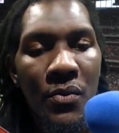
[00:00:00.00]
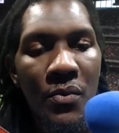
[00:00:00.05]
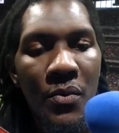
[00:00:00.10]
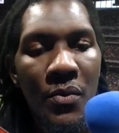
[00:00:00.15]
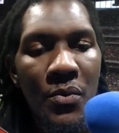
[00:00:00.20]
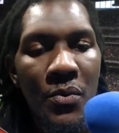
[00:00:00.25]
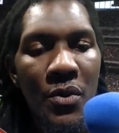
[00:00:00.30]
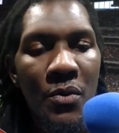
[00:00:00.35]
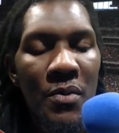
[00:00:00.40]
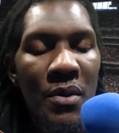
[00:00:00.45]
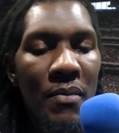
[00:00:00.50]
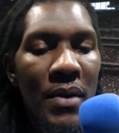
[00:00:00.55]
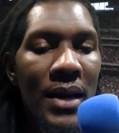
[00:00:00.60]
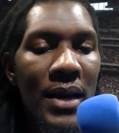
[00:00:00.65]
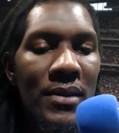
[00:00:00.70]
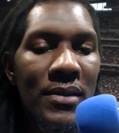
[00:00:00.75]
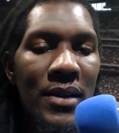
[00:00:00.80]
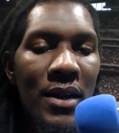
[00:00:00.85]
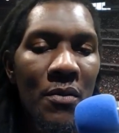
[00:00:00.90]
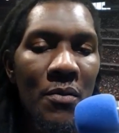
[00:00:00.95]
We will be
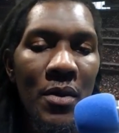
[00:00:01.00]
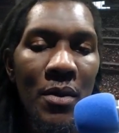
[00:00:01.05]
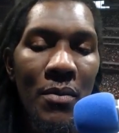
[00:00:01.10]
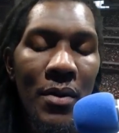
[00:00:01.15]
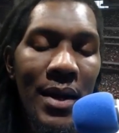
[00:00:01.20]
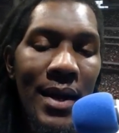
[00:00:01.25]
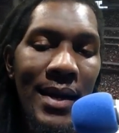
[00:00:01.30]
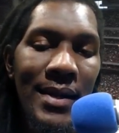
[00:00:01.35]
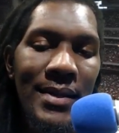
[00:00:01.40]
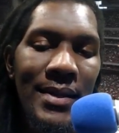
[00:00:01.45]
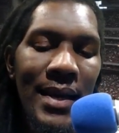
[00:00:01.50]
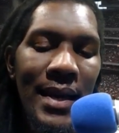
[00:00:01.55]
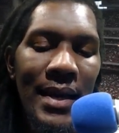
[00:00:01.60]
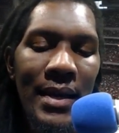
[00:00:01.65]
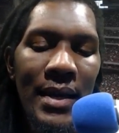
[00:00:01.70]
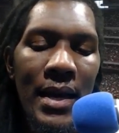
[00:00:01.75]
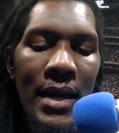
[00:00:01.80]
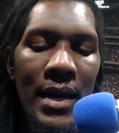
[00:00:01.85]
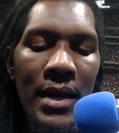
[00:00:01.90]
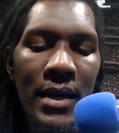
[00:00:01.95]
back to that. Remember,
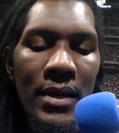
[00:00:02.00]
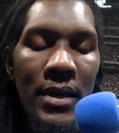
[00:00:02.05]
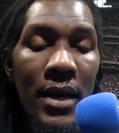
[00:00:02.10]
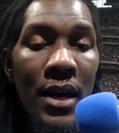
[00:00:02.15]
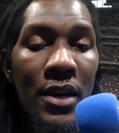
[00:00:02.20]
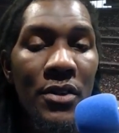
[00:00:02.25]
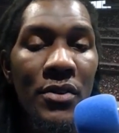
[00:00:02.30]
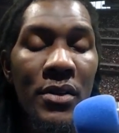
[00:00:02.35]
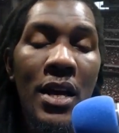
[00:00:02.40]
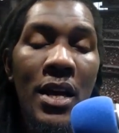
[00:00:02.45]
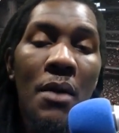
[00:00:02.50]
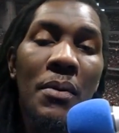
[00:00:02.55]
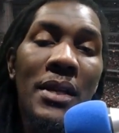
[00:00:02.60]
hashtag DeAndre Down.